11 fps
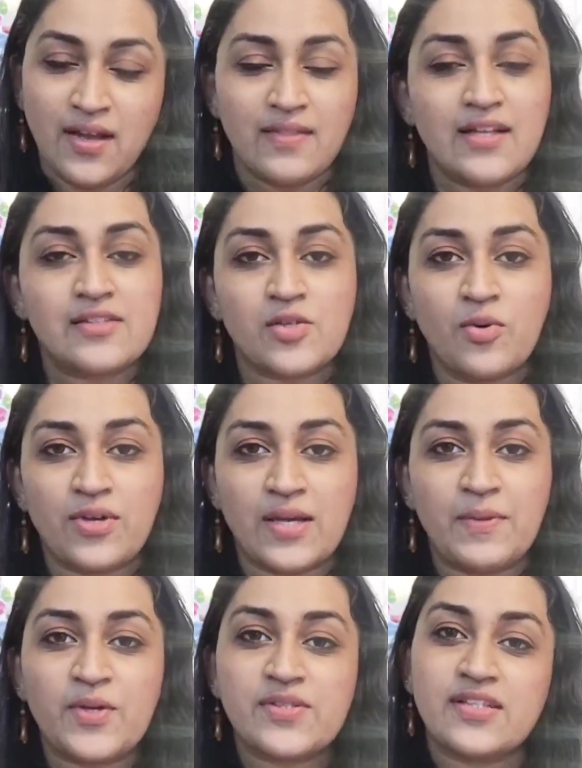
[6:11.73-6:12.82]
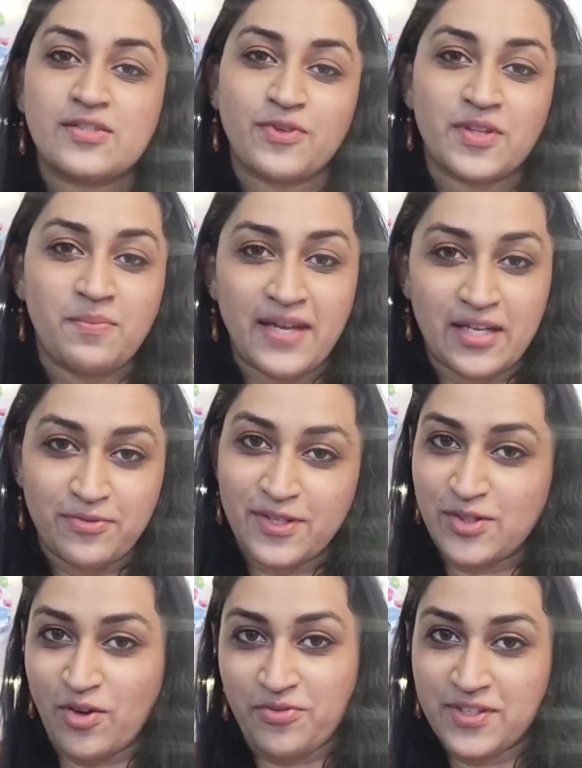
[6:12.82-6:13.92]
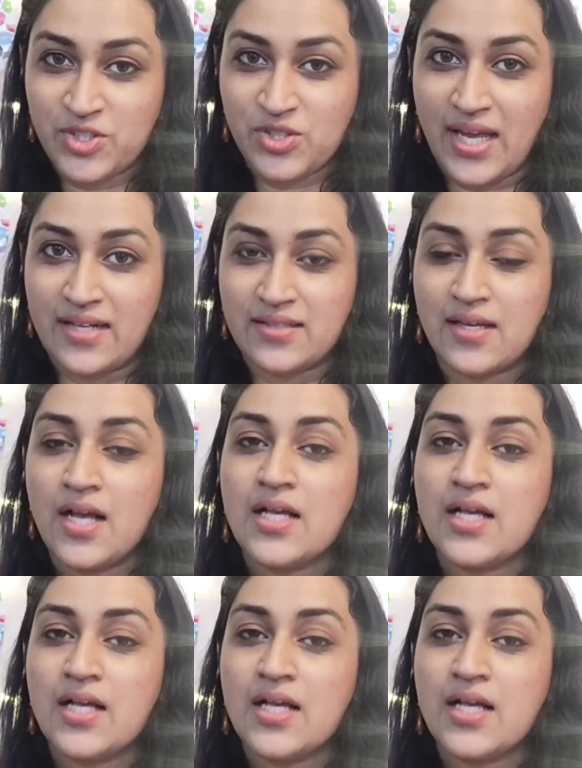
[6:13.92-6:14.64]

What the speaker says: That's okay because it's for the benefit of the child.